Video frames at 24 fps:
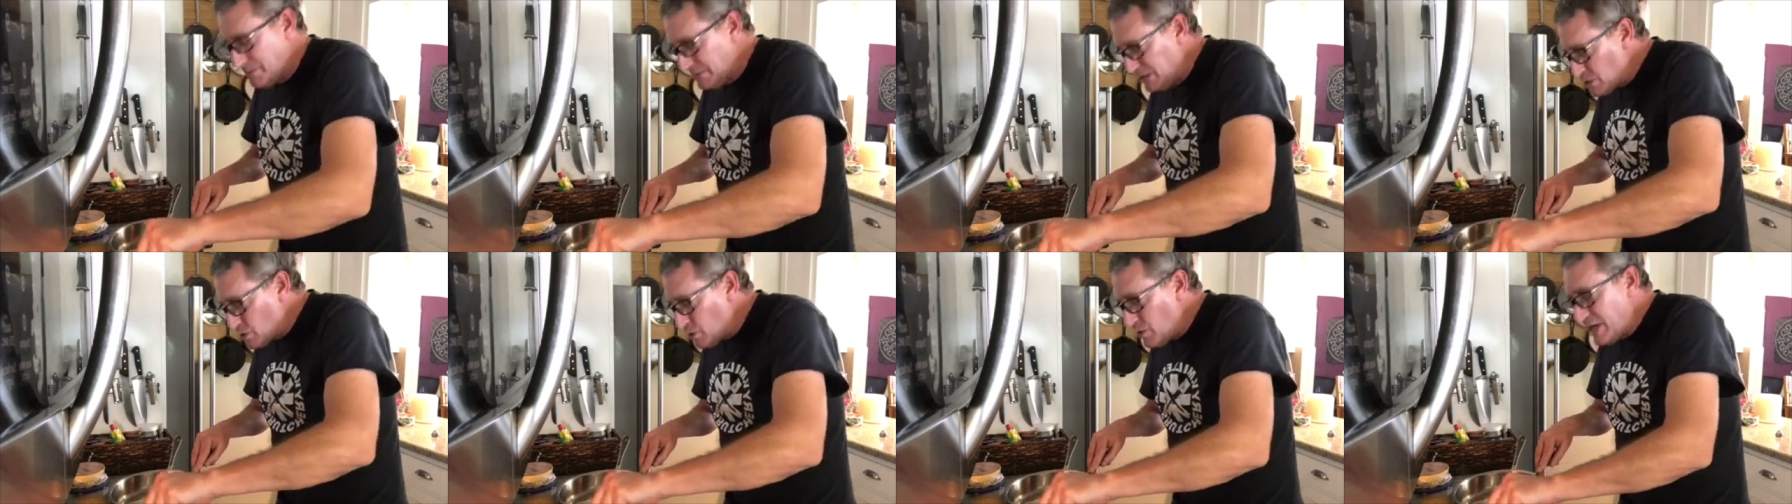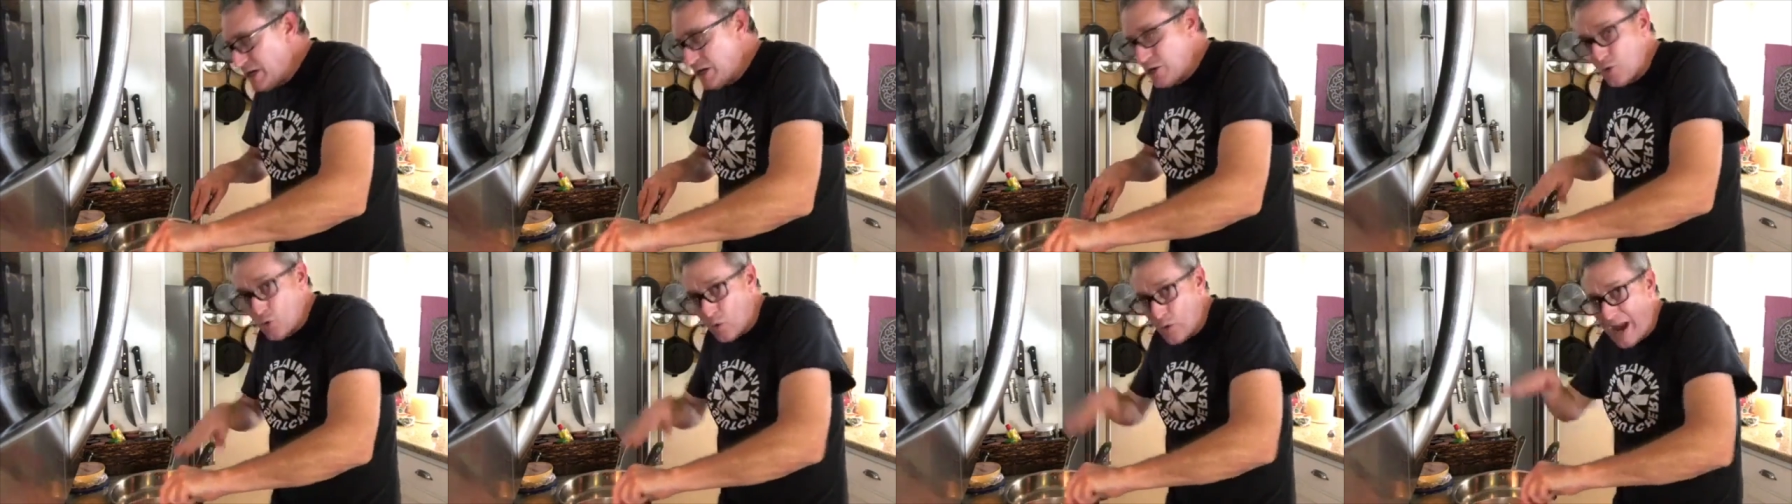
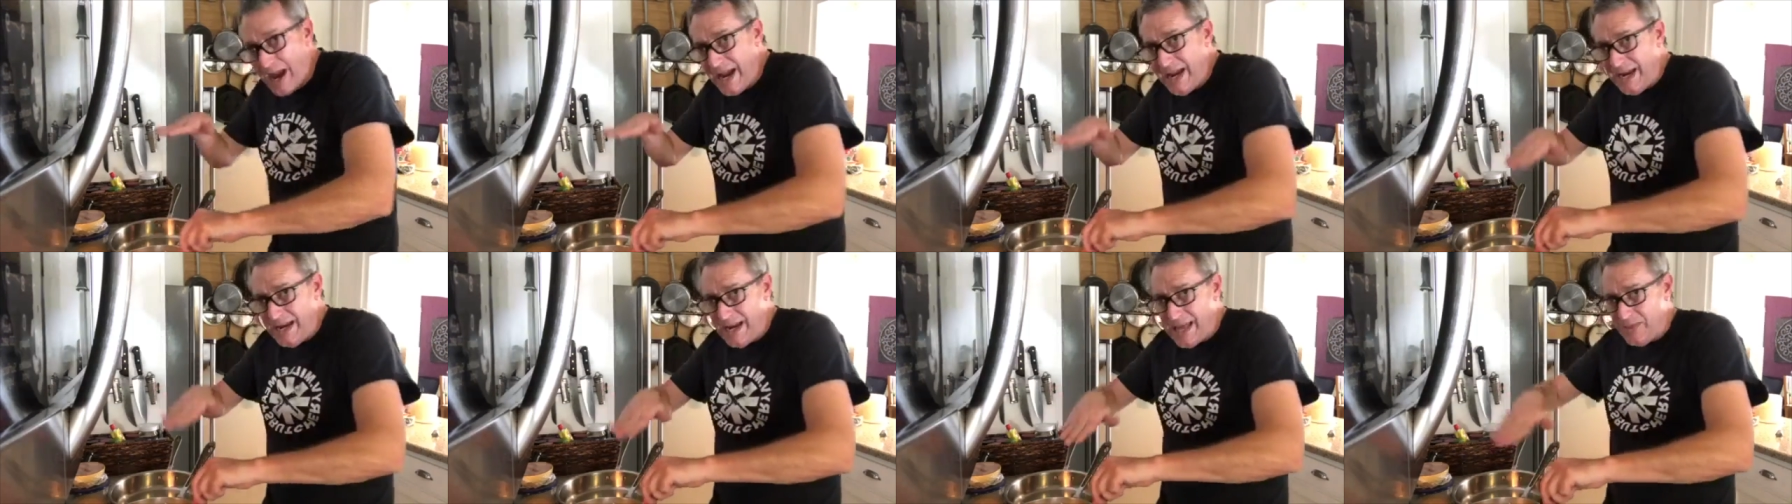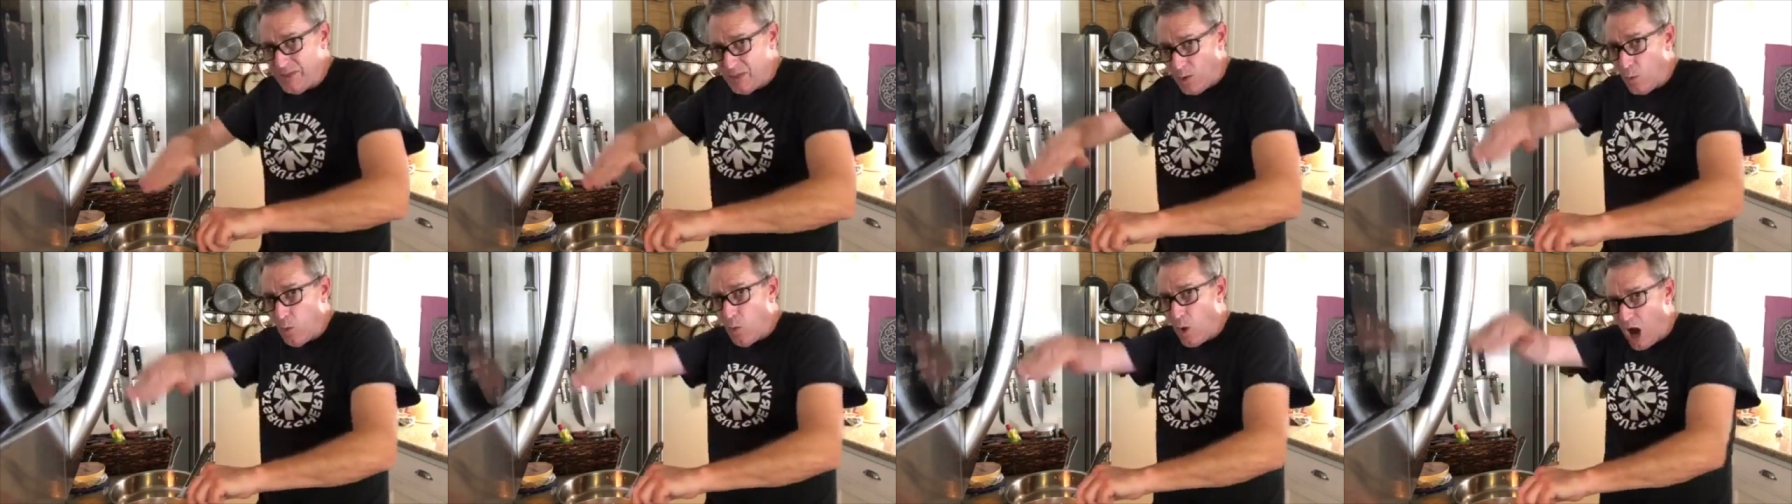between grain
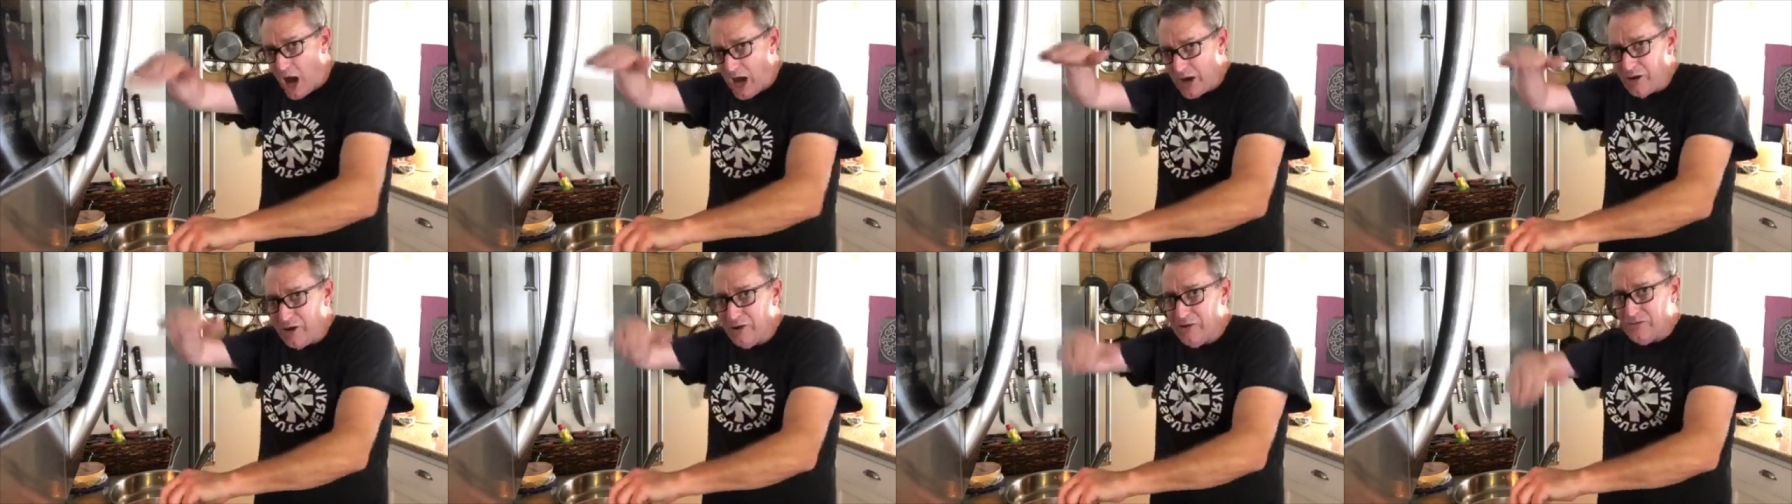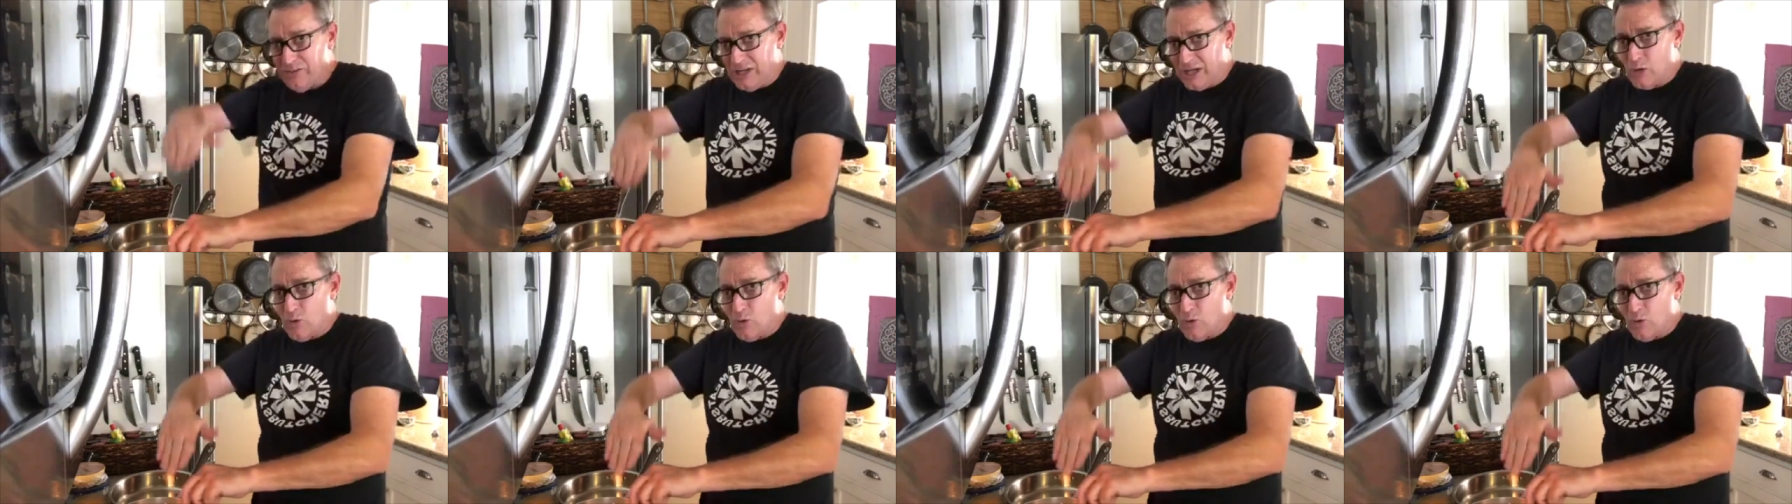and the water,